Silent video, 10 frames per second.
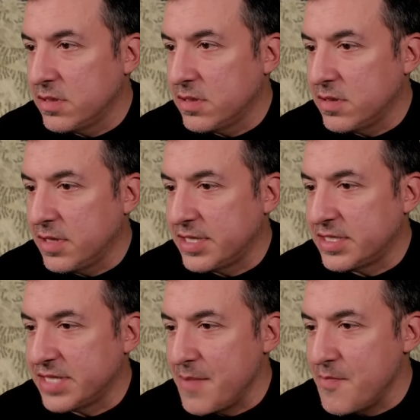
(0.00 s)
This
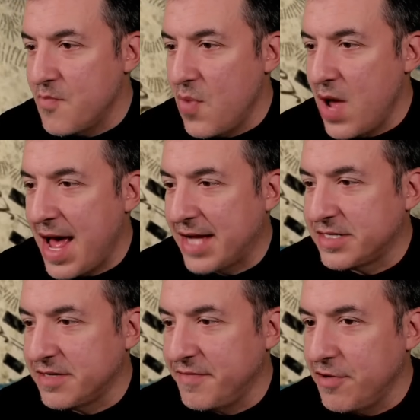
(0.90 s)
is a
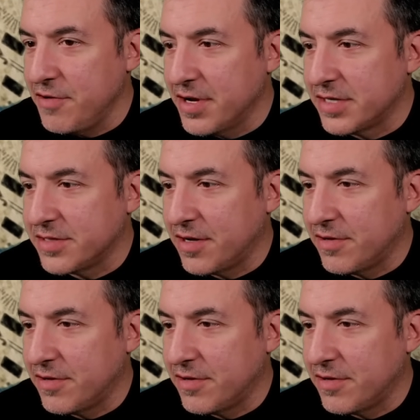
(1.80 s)
massive Union assault.